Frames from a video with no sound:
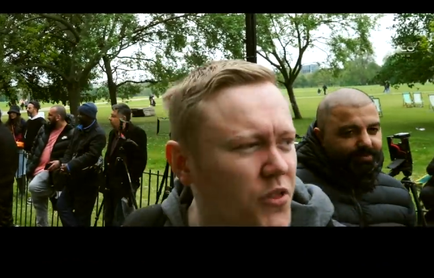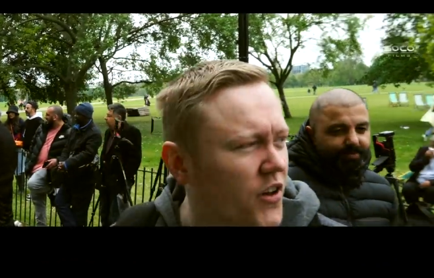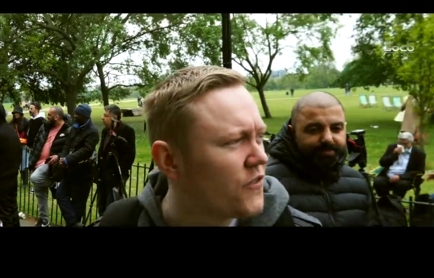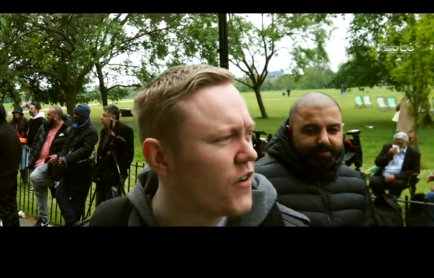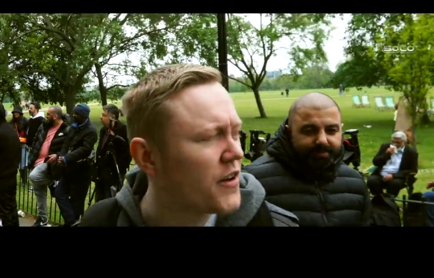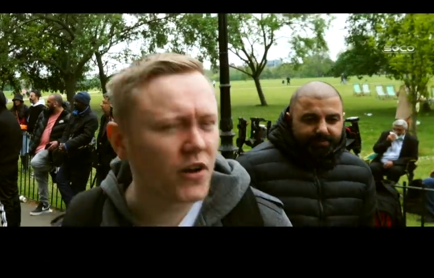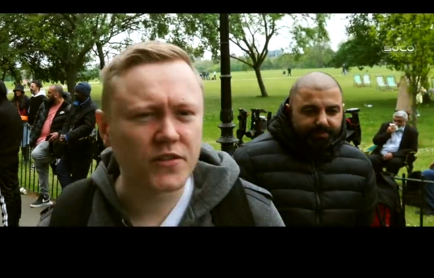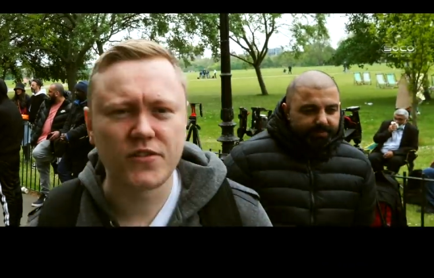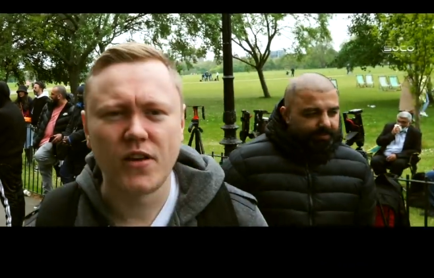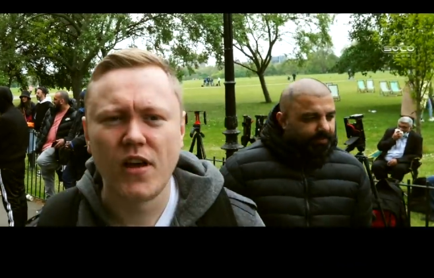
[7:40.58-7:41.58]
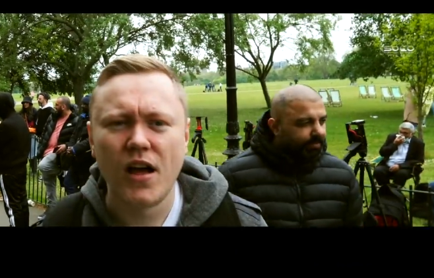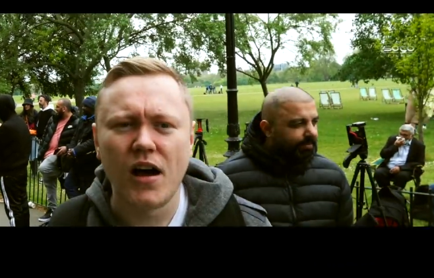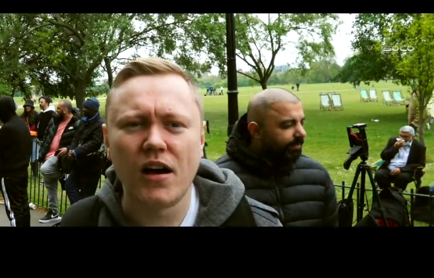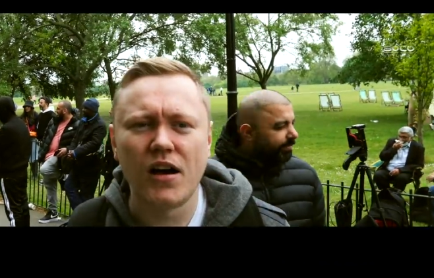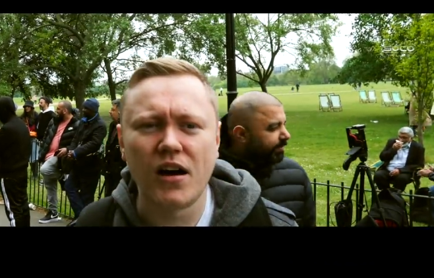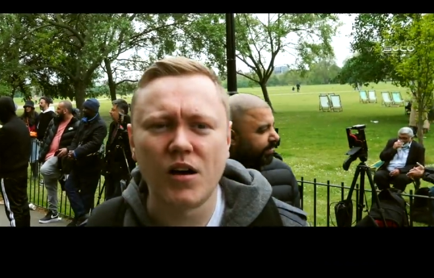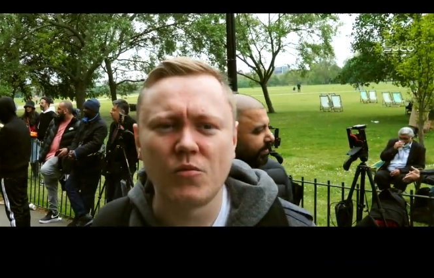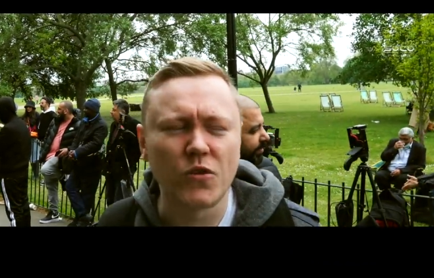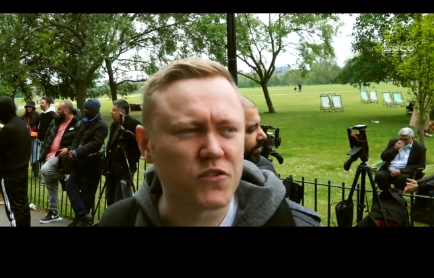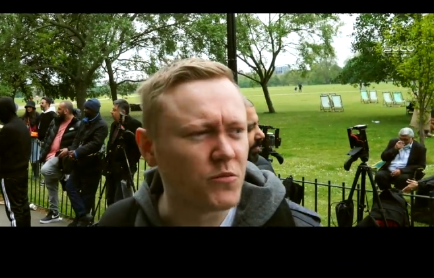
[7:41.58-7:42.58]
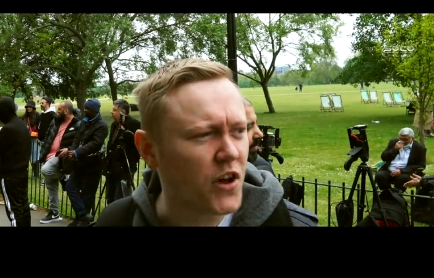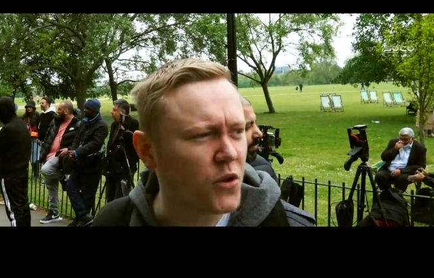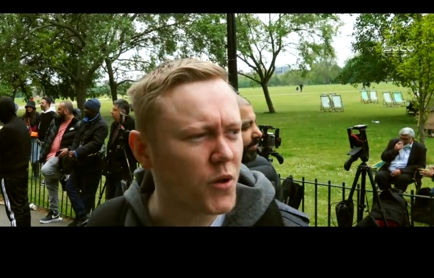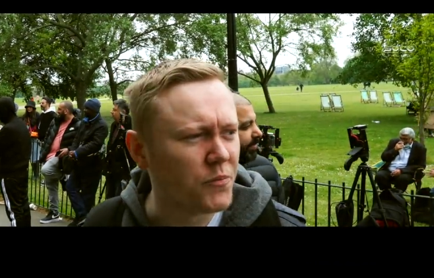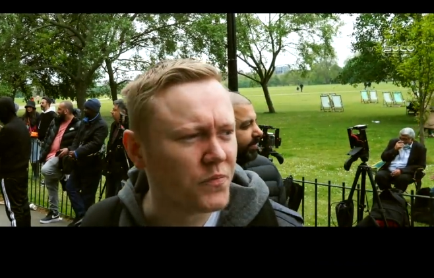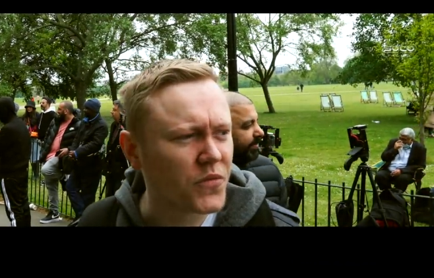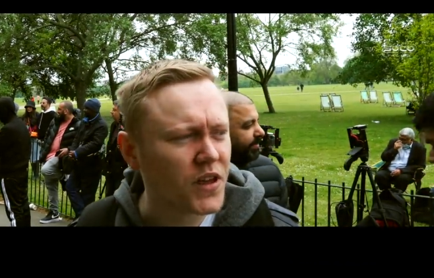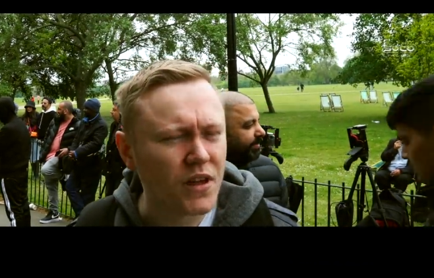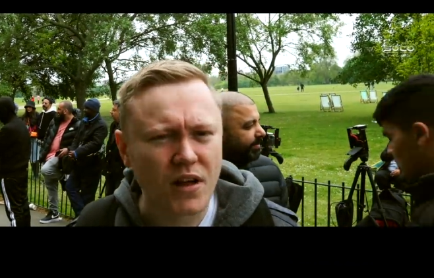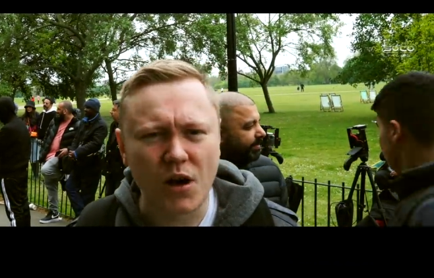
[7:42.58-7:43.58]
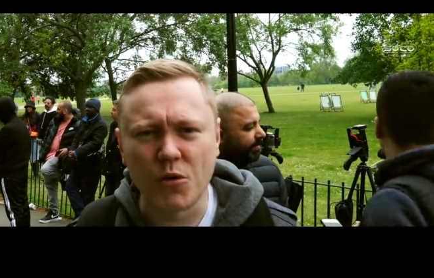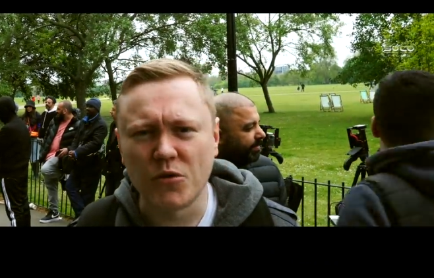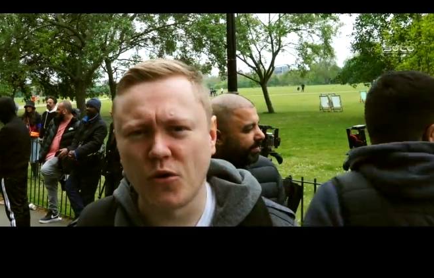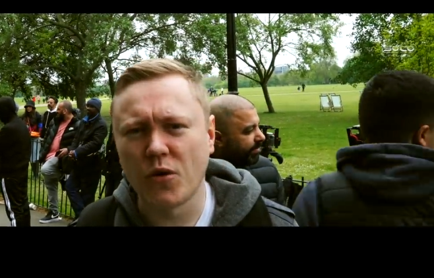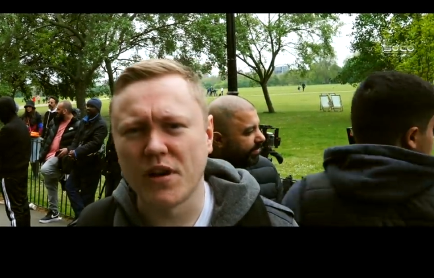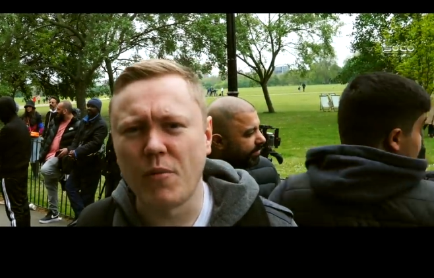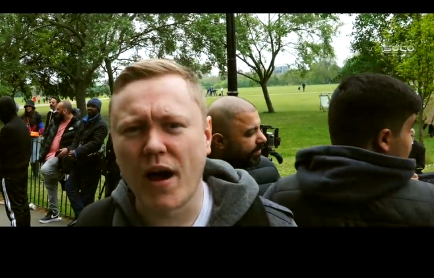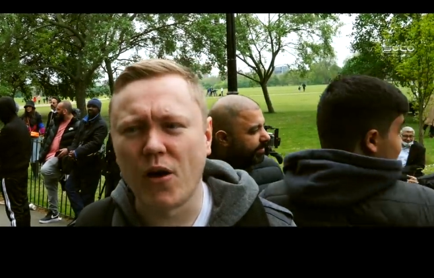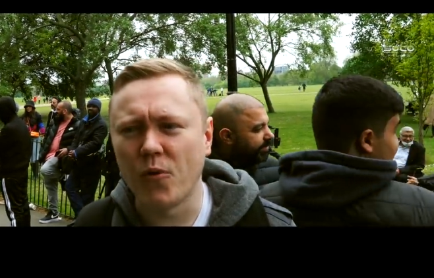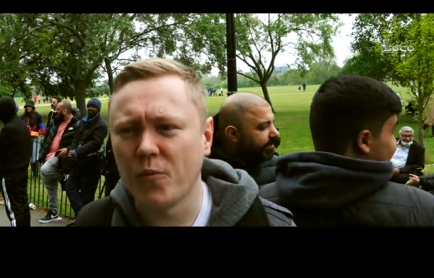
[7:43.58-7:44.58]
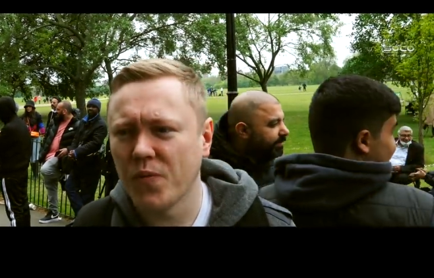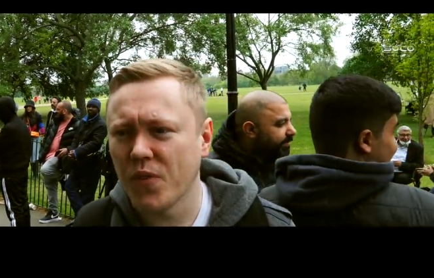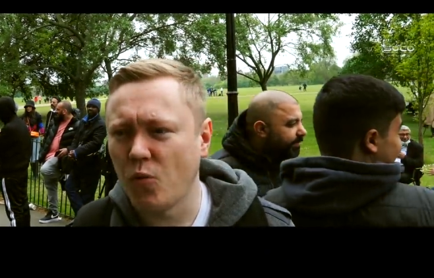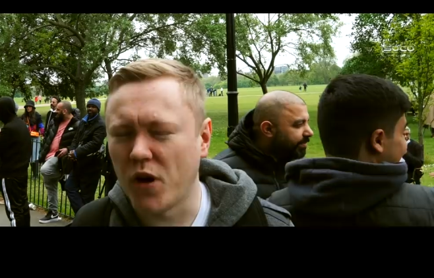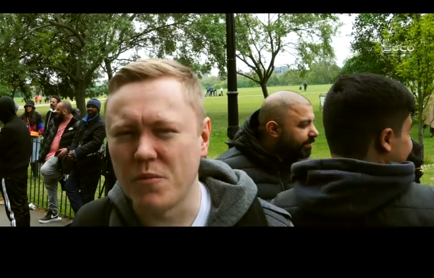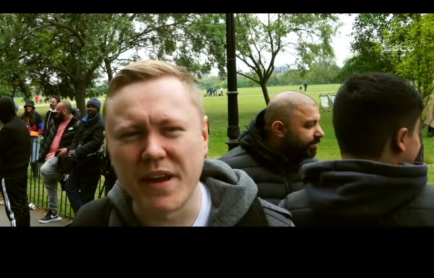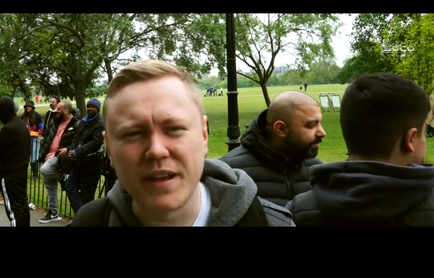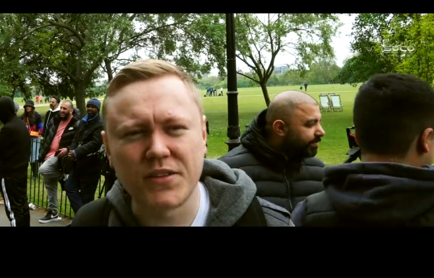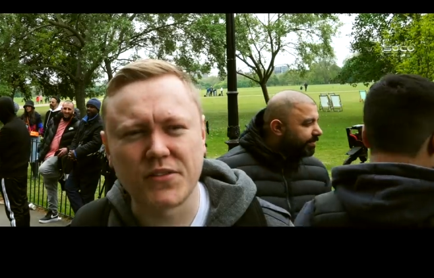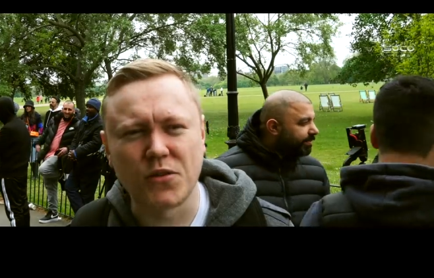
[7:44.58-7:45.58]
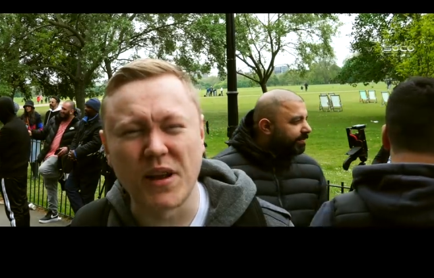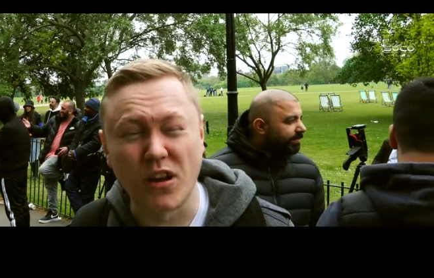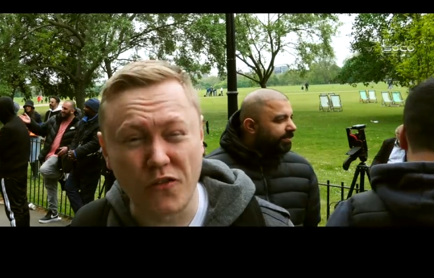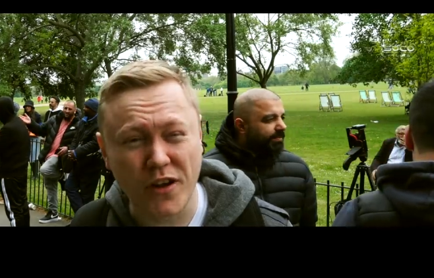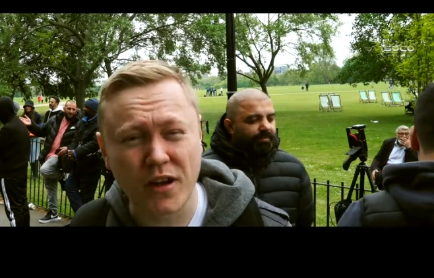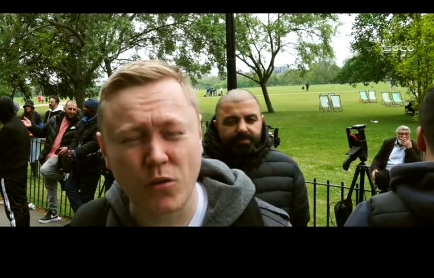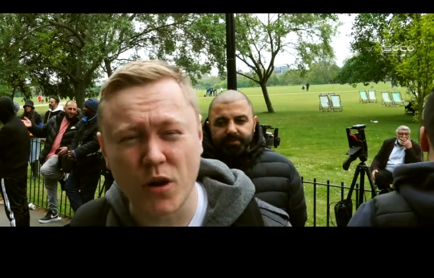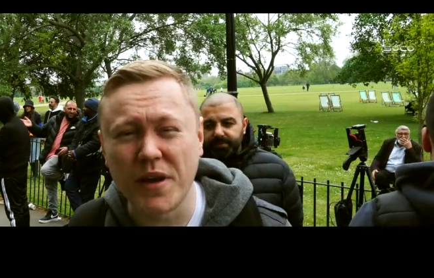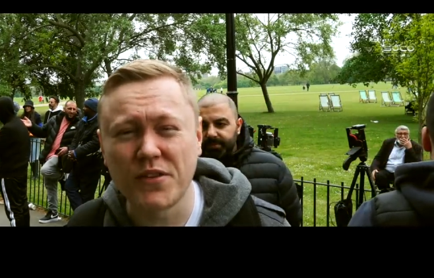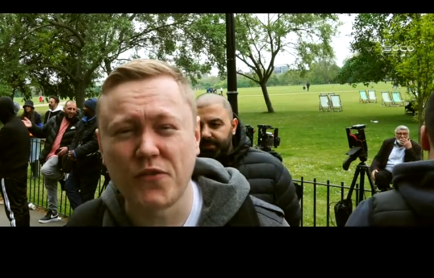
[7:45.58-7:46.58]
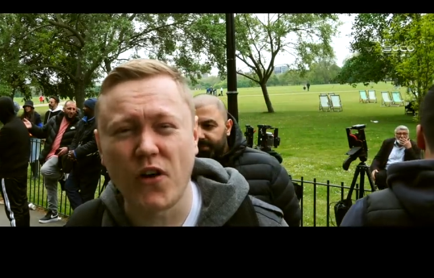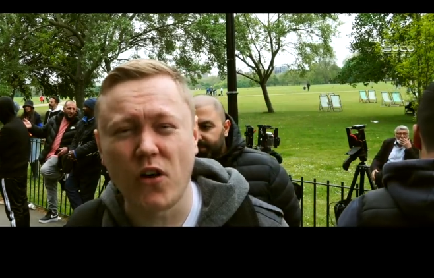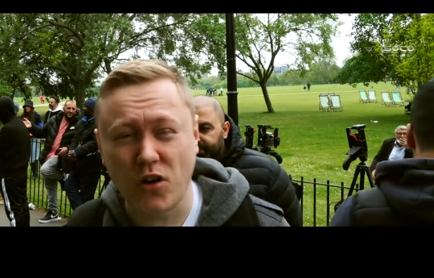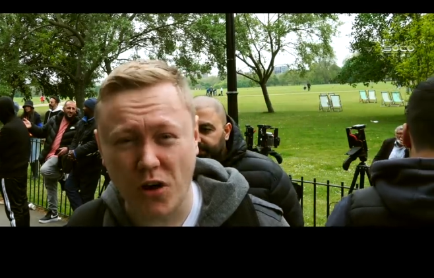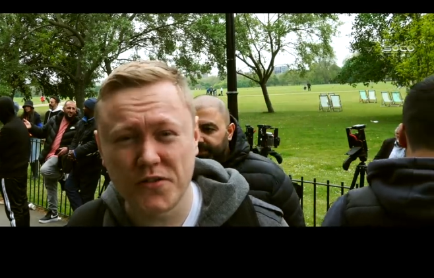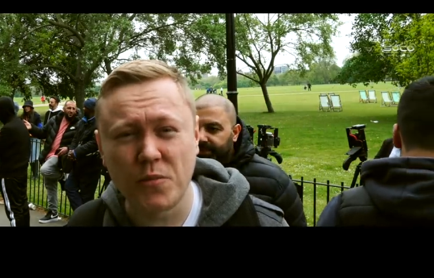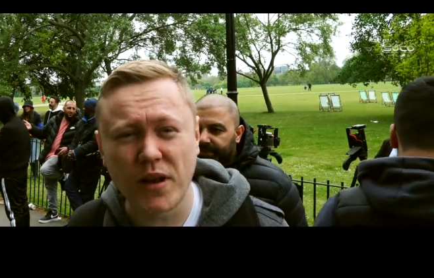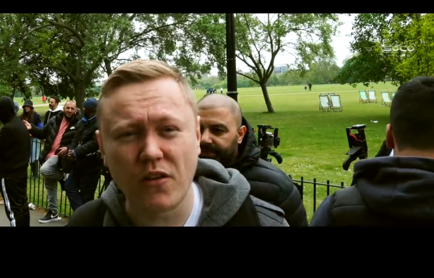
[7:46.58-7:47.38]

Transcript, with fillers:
Speaker 1: with a very nice uh, Muslim gentleman, and we were talking about what it means to be loving, what it means for God to be